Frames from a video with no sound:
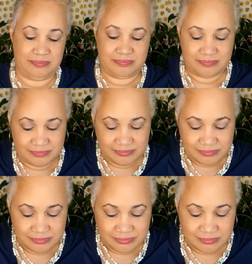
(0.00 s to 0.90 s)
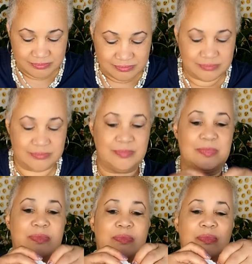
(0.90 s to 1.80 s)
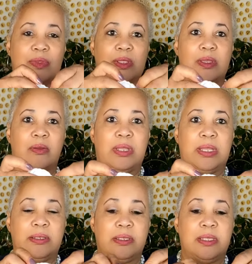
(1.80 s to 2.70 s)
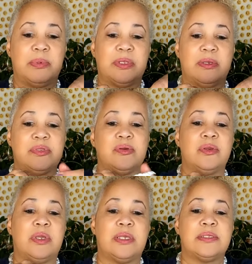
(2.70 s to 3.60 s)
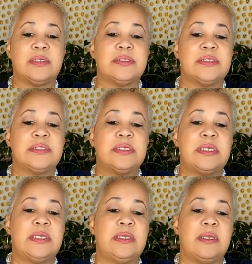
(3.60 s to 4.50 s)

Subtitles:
I'm gonna keep it up so you guys can see.